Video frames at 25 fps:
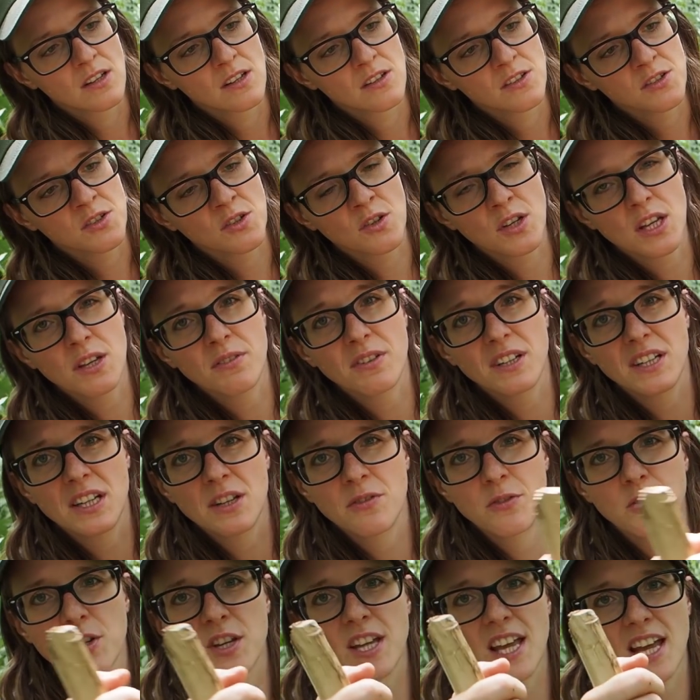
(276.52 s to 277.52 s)
So even
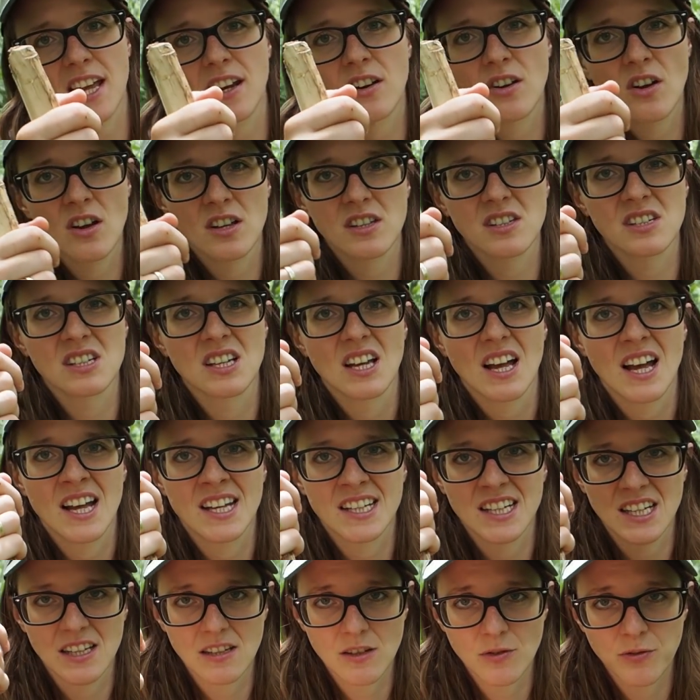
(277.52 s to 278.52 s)
if you cannot
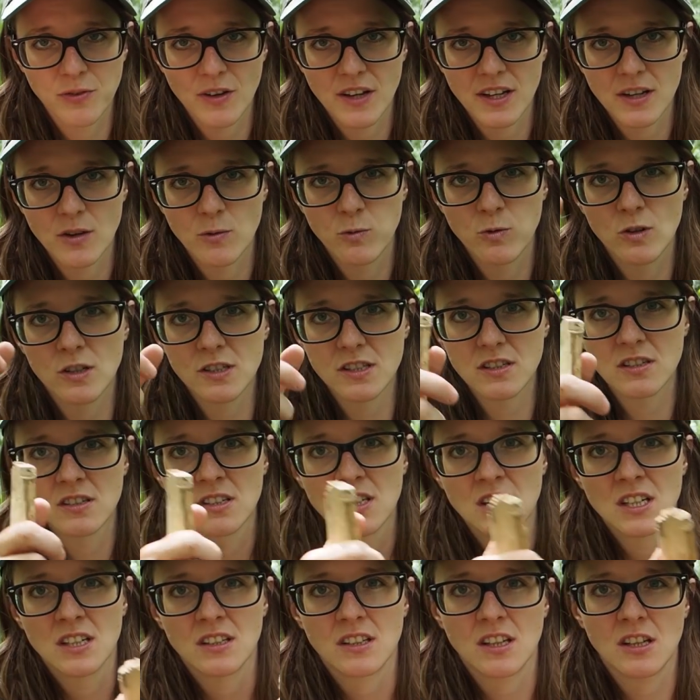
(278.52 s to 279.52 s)
identify the wood,
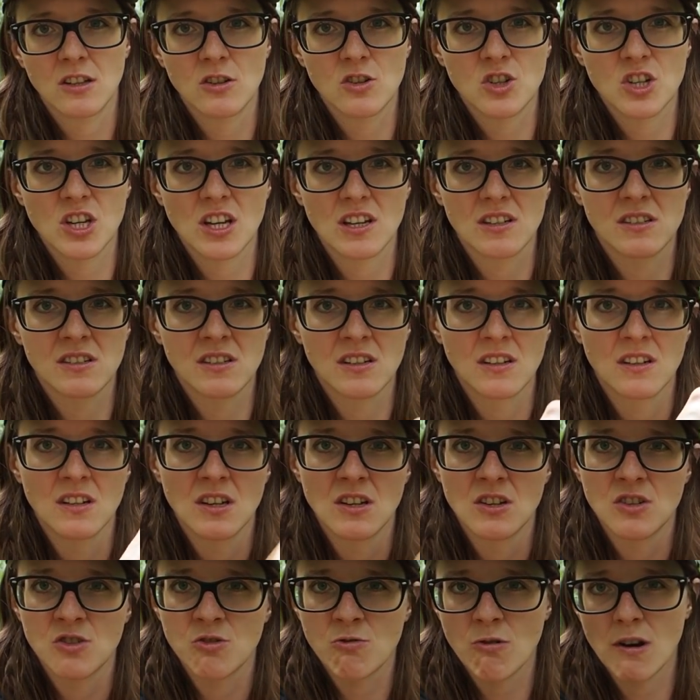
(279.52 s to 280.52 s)
then you just
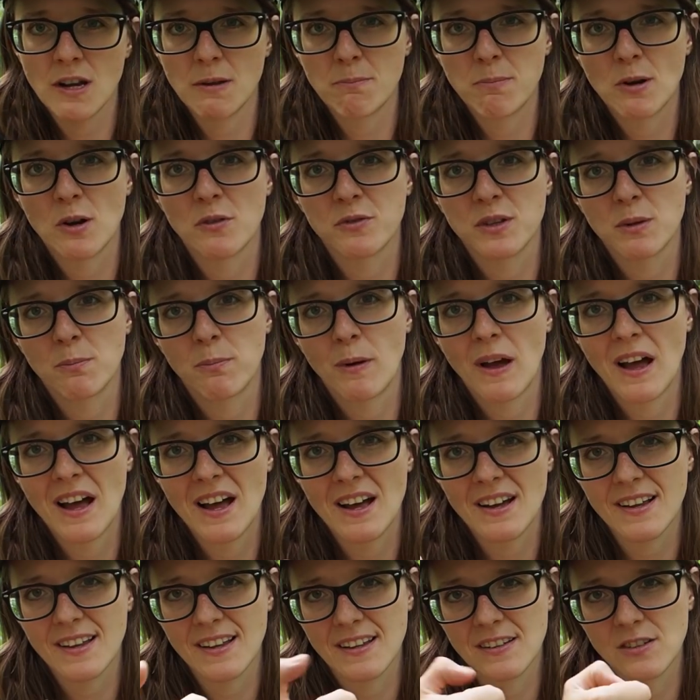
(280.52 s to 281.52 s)
scrape off the
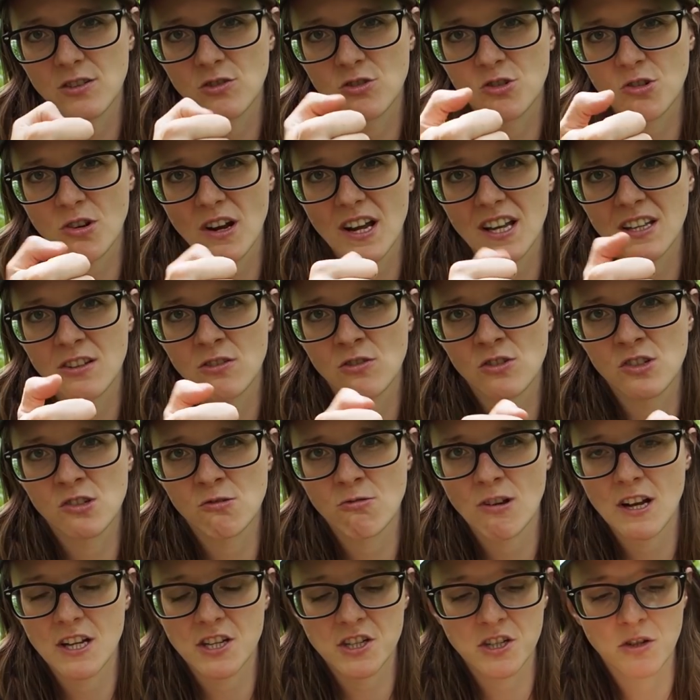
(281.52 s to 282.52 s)
bark and you try to
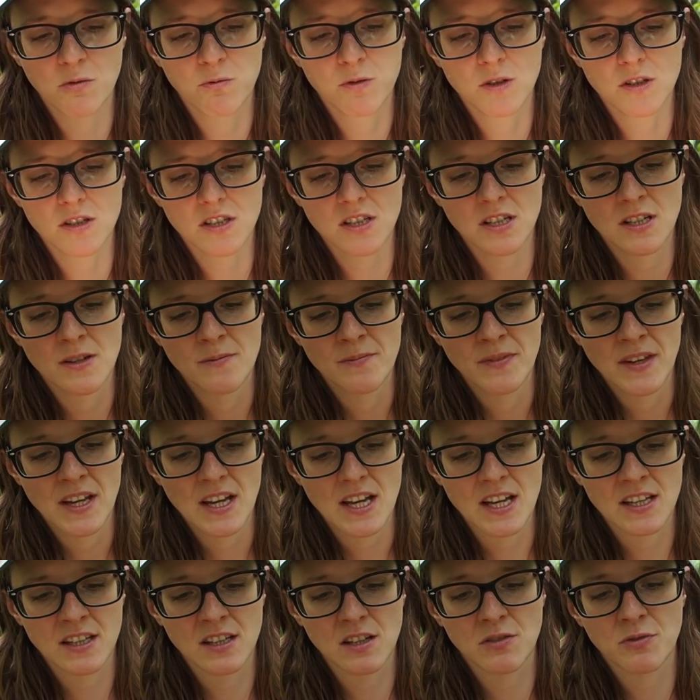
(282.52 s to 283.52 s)
scratch the wood.
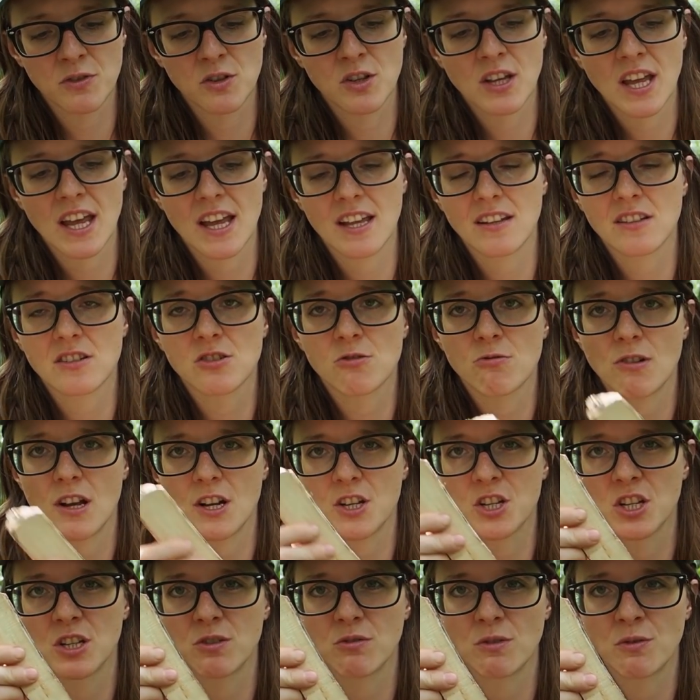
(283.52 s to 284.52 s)
And if you can
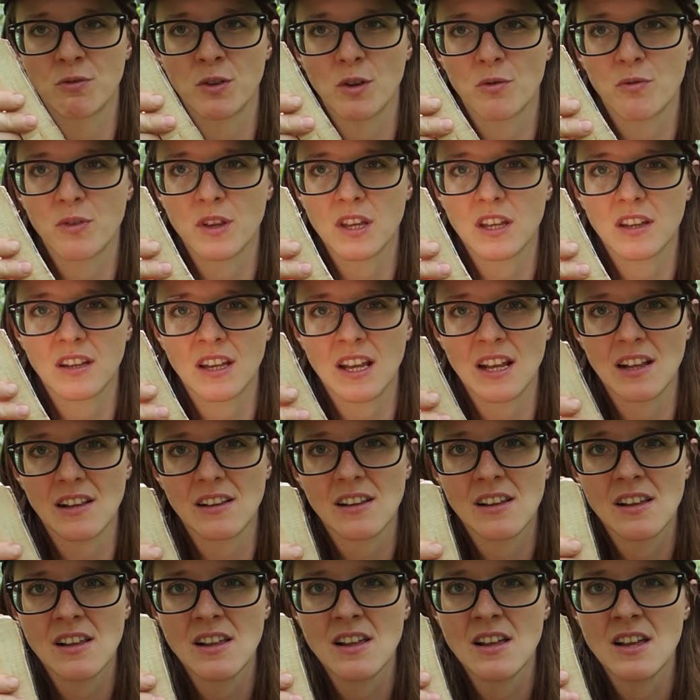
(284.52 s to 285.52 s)
scratch it with your fingernail,
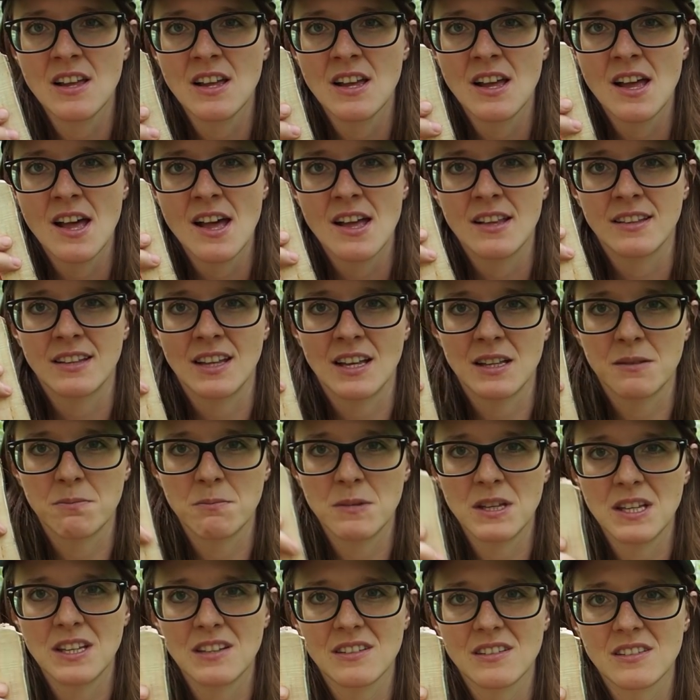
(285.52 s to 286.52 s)
that
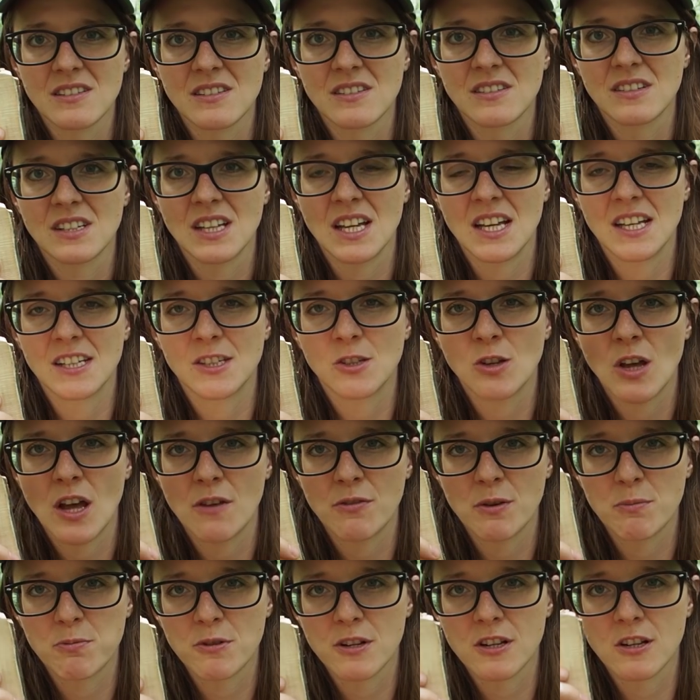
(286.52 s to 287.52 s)
means that you
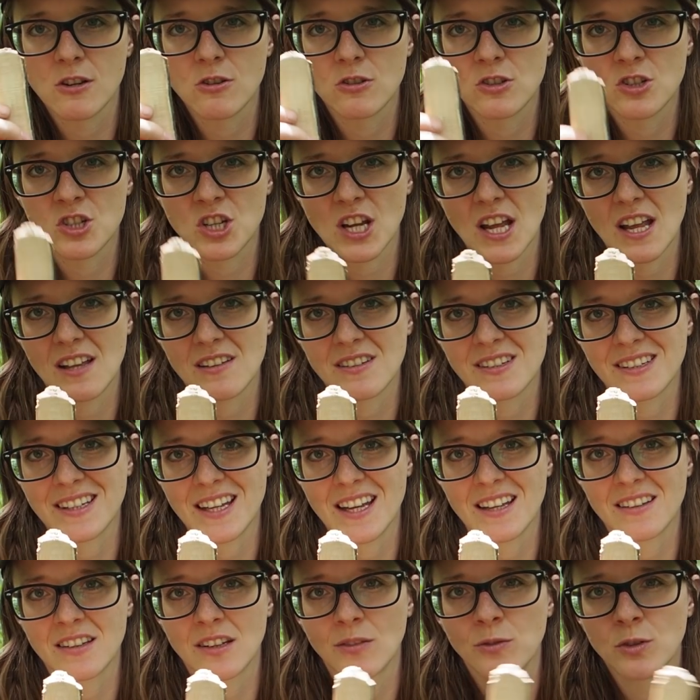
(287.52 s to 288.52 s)
have a pretty good chance
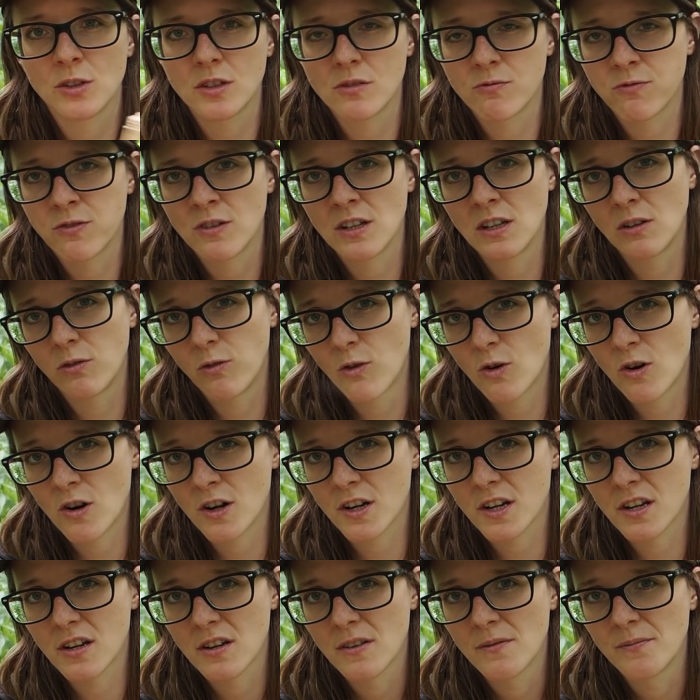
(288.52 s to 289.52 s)
that the wood will
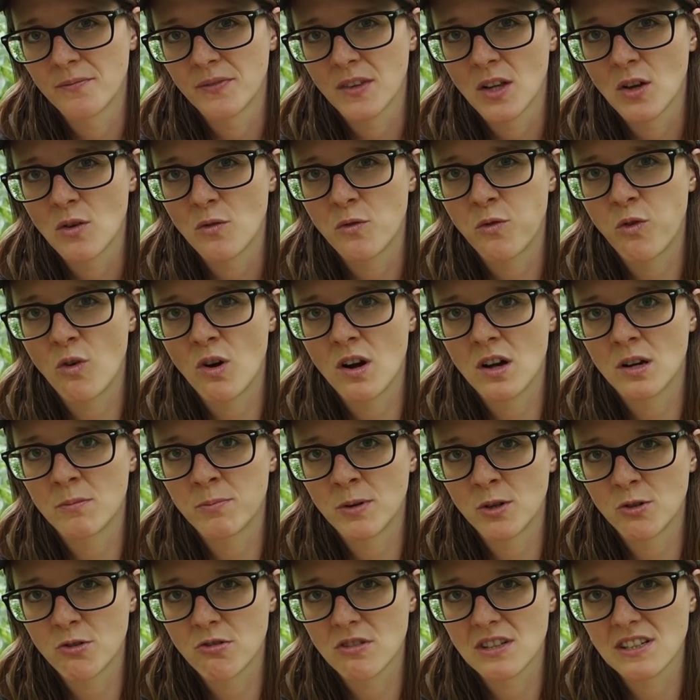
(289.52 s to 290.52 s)
work for a
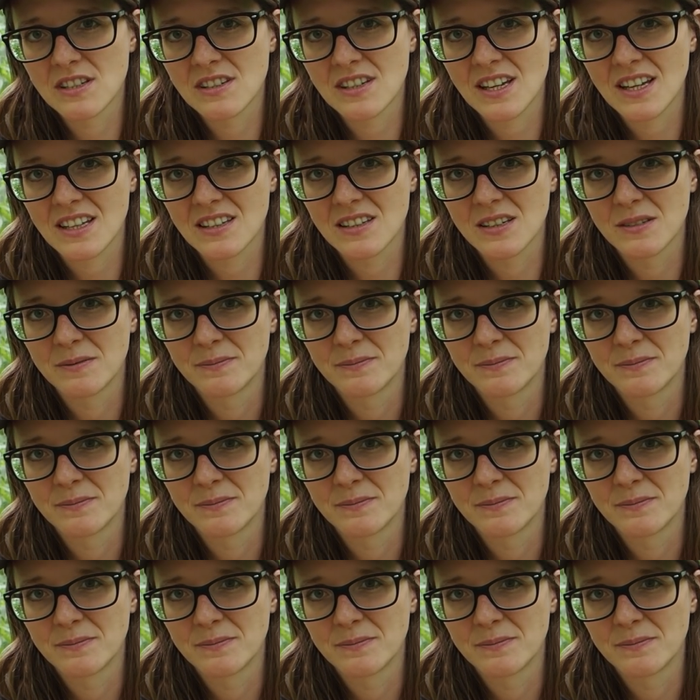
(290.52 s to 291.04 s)
Bowdrill set.